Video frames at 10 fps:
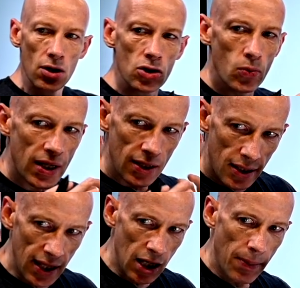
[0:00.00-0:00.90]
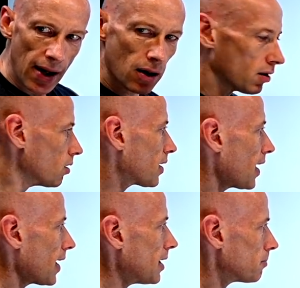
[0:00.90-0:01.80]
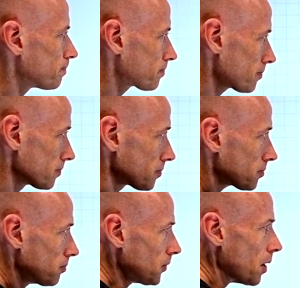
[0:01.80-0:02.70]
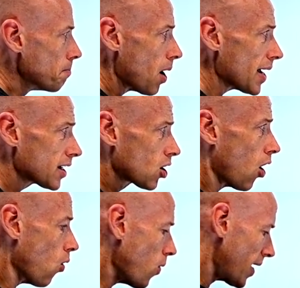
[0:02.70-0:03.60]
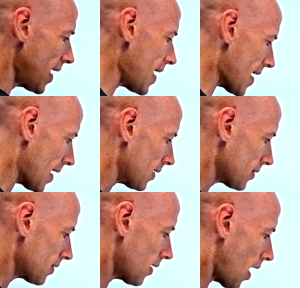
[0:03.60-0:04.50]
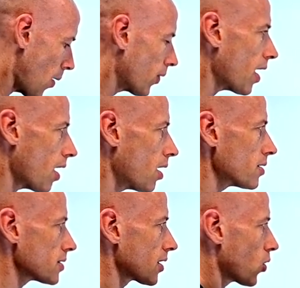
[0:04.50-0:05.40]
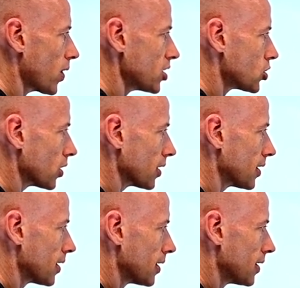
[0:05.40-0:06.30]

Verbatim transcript: So we can think about, okay, my goal here, I want to answer the question,